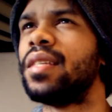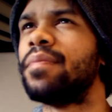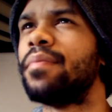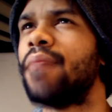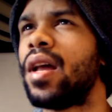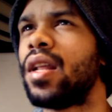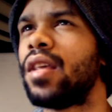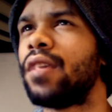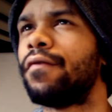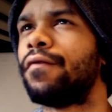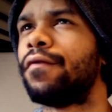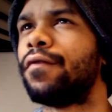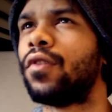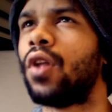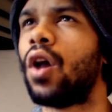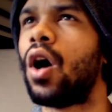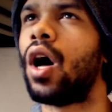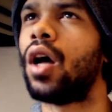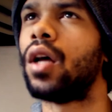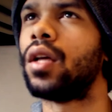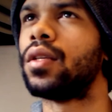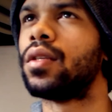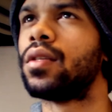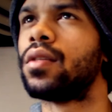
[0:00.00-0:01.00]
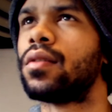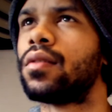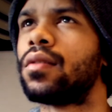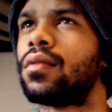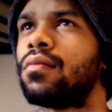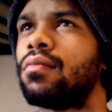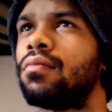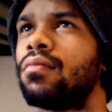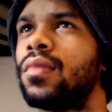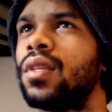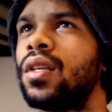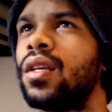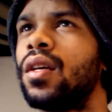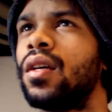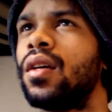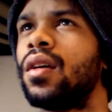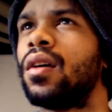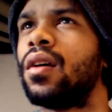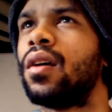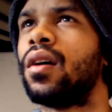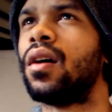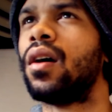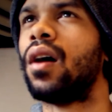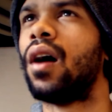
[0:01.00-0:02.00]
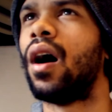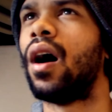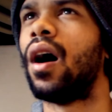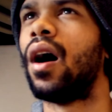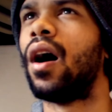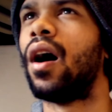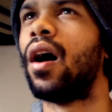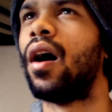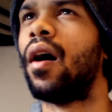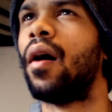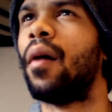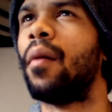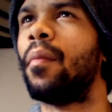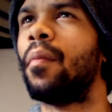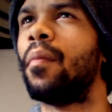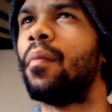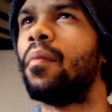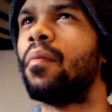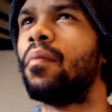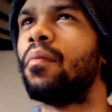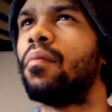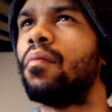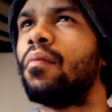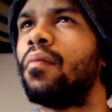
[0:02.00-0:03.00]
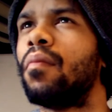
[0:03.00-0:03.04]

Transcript: many flaws in